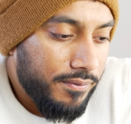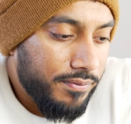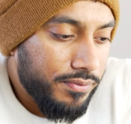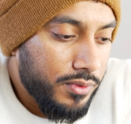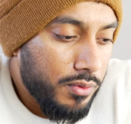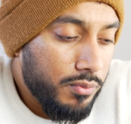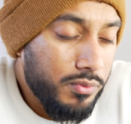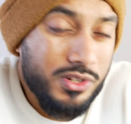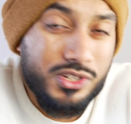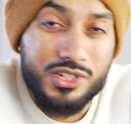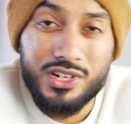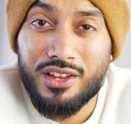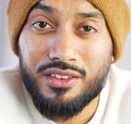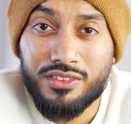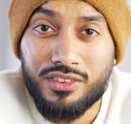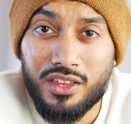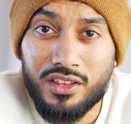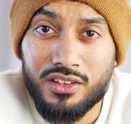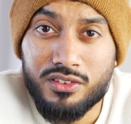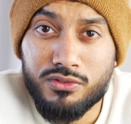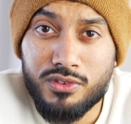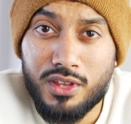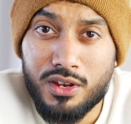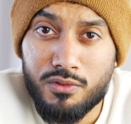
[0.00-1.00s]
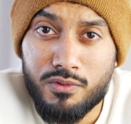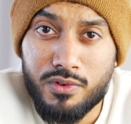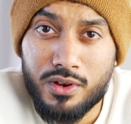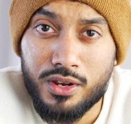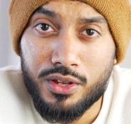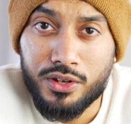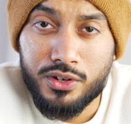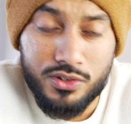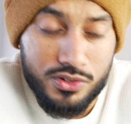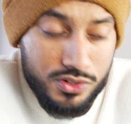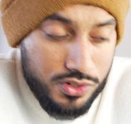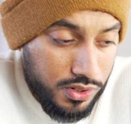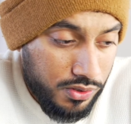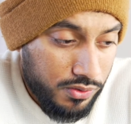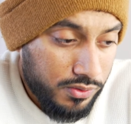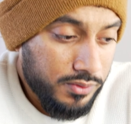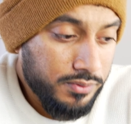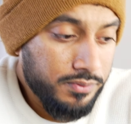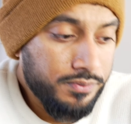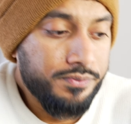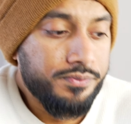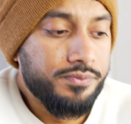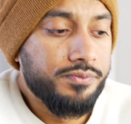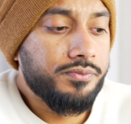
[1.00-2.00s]
which I think they're really good too.
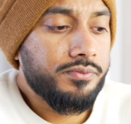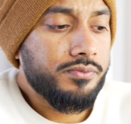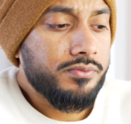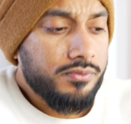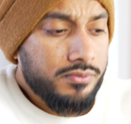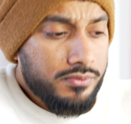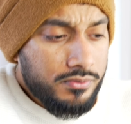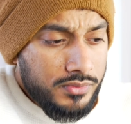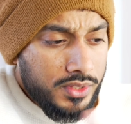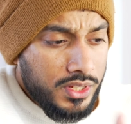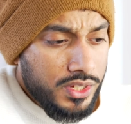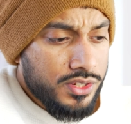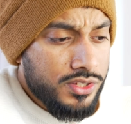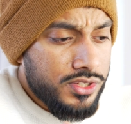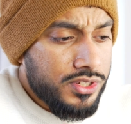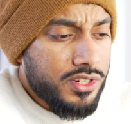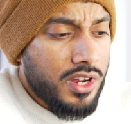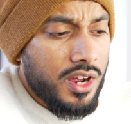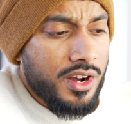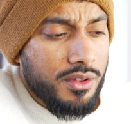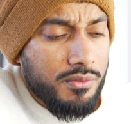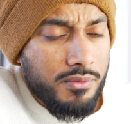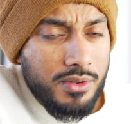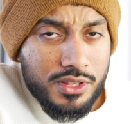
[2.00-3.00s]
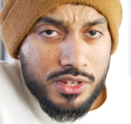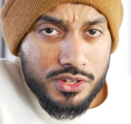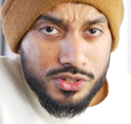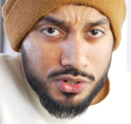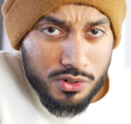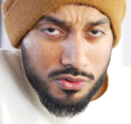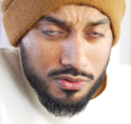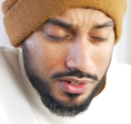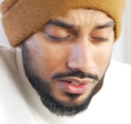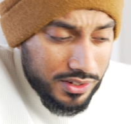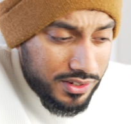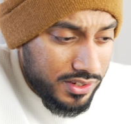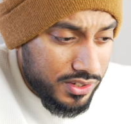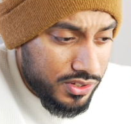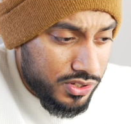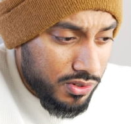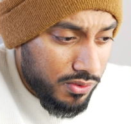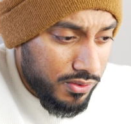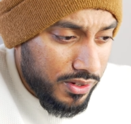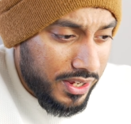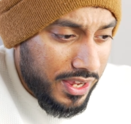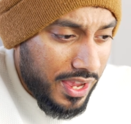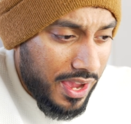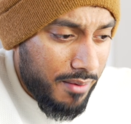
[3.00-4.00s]
Starting with the
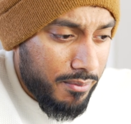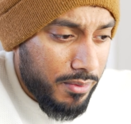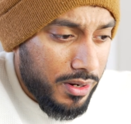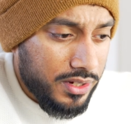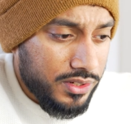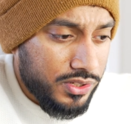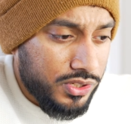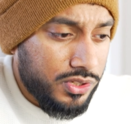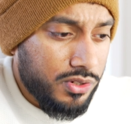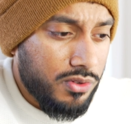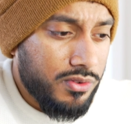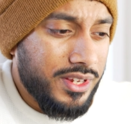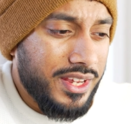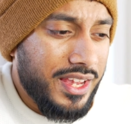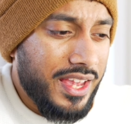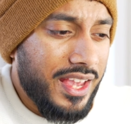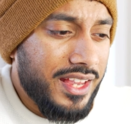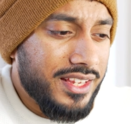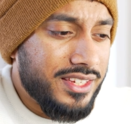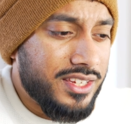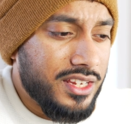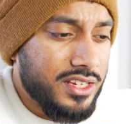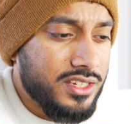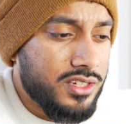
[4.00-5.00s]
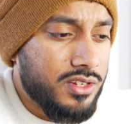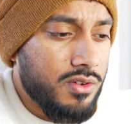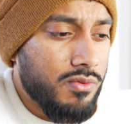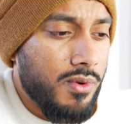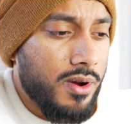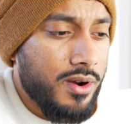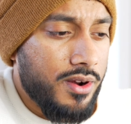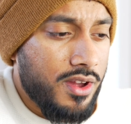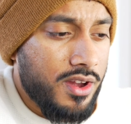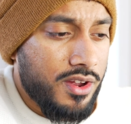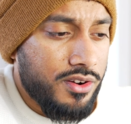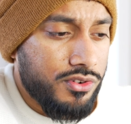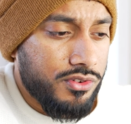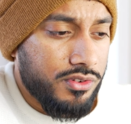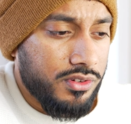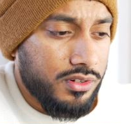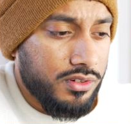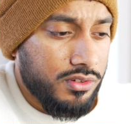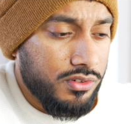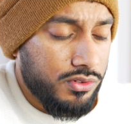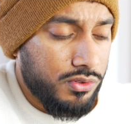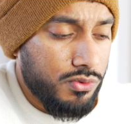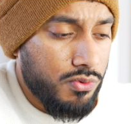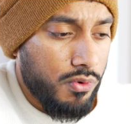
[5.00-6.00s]
Sony camera, Sony
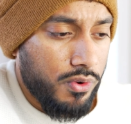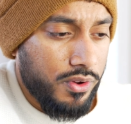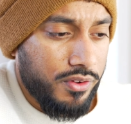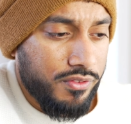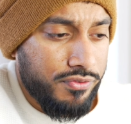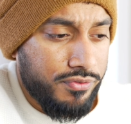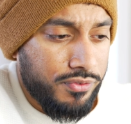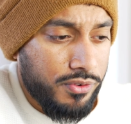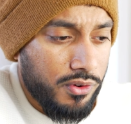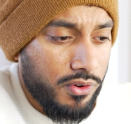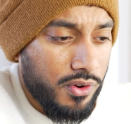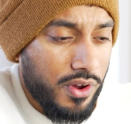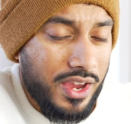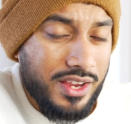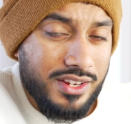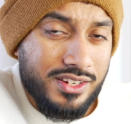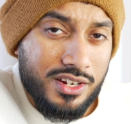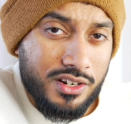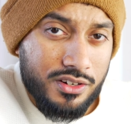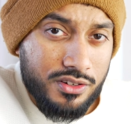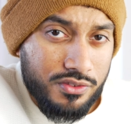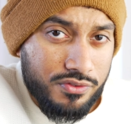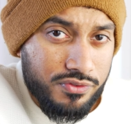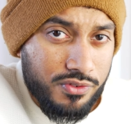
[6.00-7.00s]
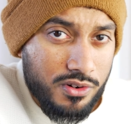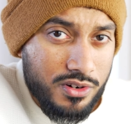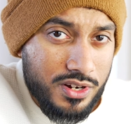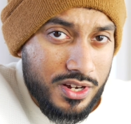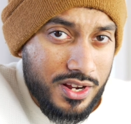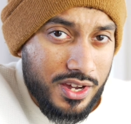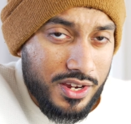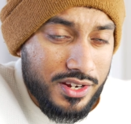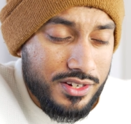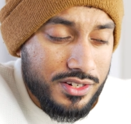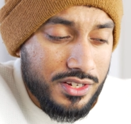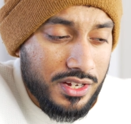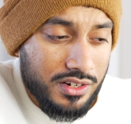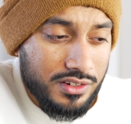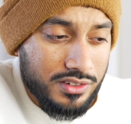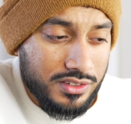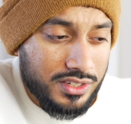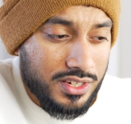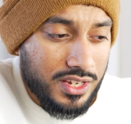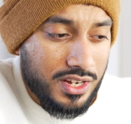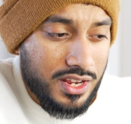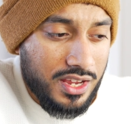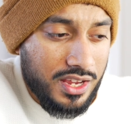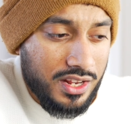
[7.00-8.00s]
a60-100 going for $849
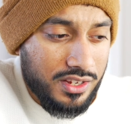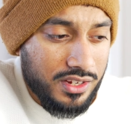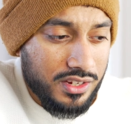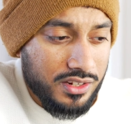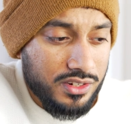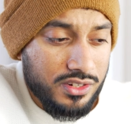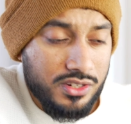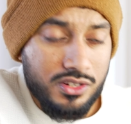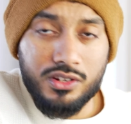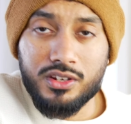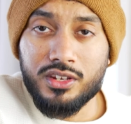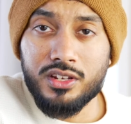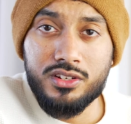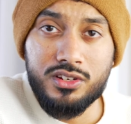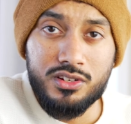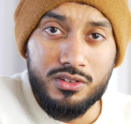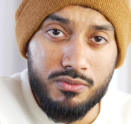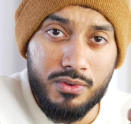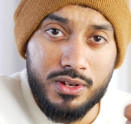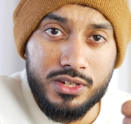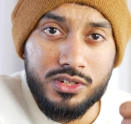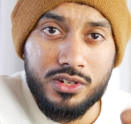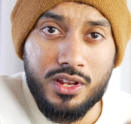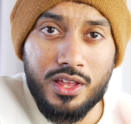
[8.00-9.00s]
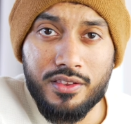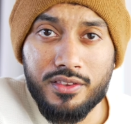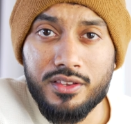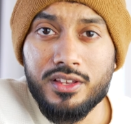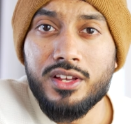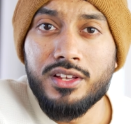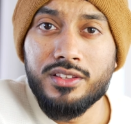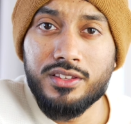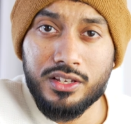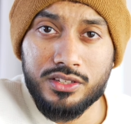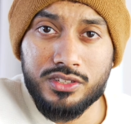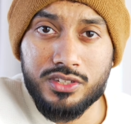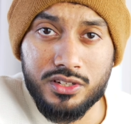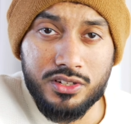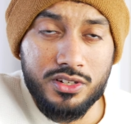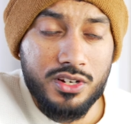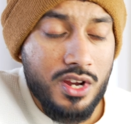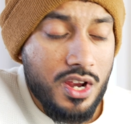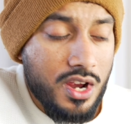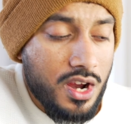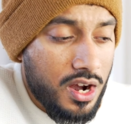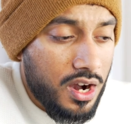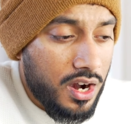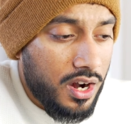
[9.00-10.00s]
Canadian. You can invest on, that's
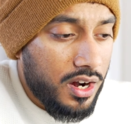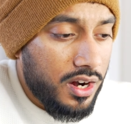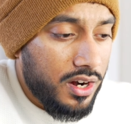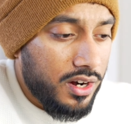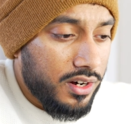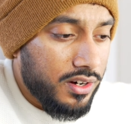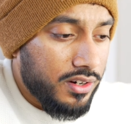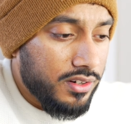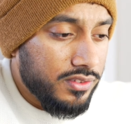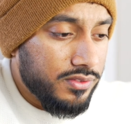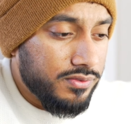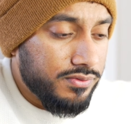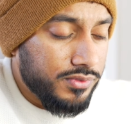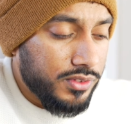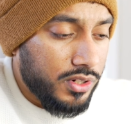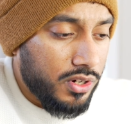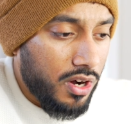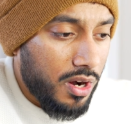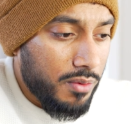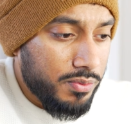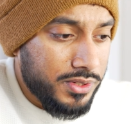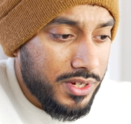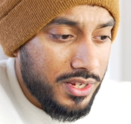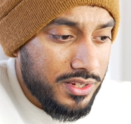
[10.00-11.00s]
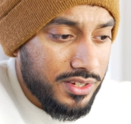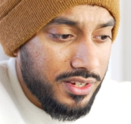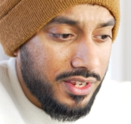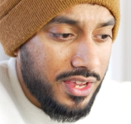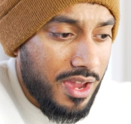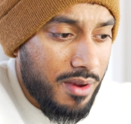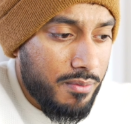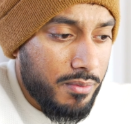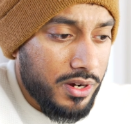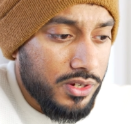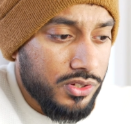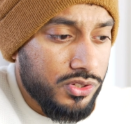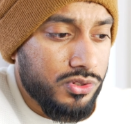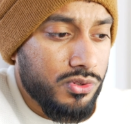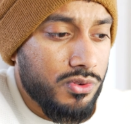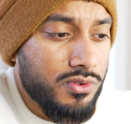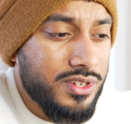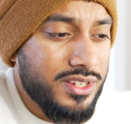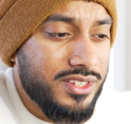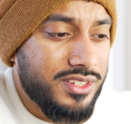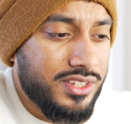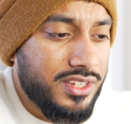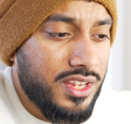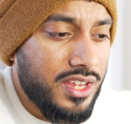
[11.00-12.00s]
a crop sensor camera. Sony
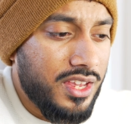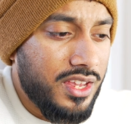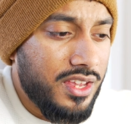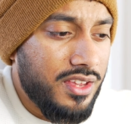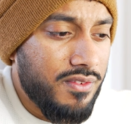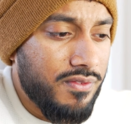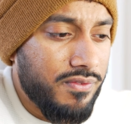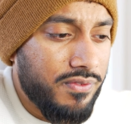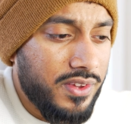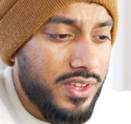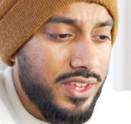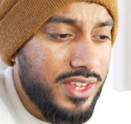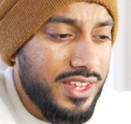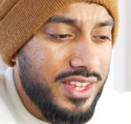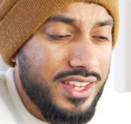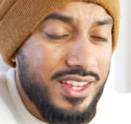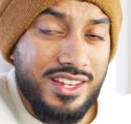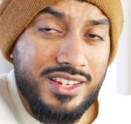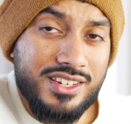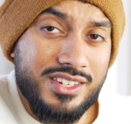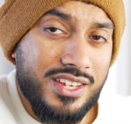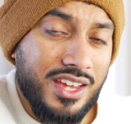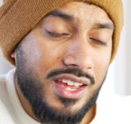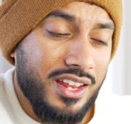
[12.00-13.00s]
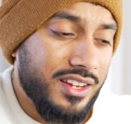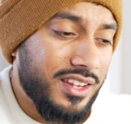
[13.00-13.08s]
ZV-E10,